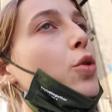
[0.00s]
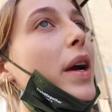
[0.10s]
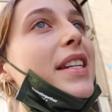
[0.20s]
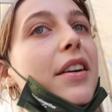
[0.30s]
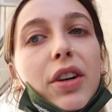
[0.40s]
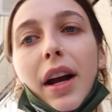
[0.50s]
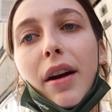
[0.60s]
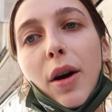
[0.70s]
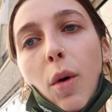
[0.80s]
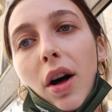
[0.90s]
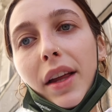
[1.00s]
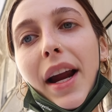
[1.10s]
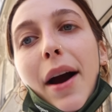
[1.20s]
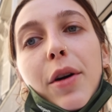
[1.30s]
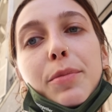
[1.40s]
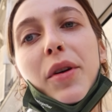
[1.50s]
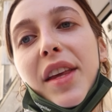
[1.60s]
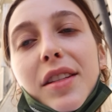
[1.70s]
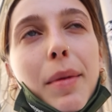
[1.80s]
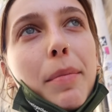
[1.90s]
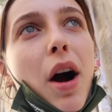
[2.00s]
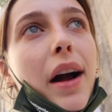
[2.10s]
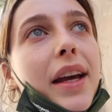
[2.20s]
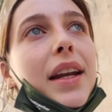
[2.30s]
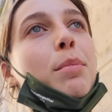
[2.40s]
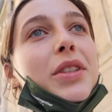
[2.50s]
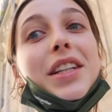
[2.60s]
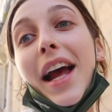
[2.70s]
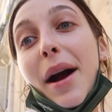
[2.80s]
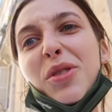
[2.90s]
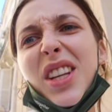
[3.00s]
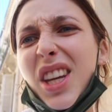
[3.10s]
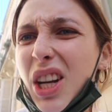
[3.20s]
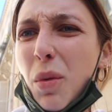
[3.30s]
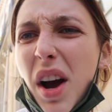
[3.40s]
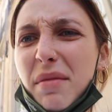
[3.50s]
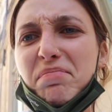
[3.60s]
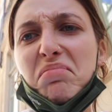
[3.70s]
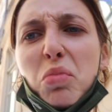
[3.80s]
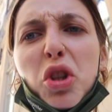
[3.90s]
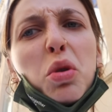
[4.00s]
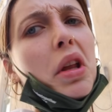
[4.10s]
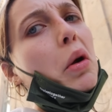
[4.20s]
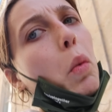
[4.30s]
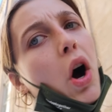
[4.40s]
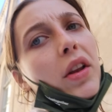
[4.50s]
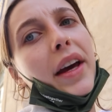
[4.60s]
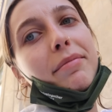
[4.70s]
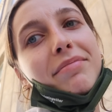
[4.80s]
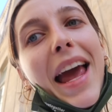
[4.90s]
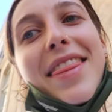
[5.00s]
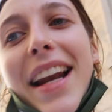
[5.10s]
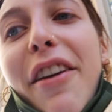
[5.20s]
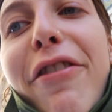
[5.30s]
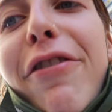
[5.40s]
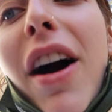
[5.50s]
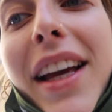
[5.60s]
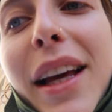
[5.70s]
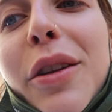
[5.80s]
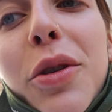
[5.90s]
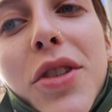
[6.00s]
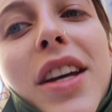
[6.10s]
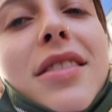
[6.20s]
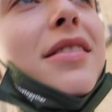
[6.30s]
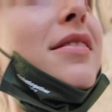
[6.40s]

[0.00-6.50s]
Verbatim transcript: So I never carry a wallet. I always put things in my pocket. But today I was like, you know what? We'll do a little wallet. And then I fucking lose it.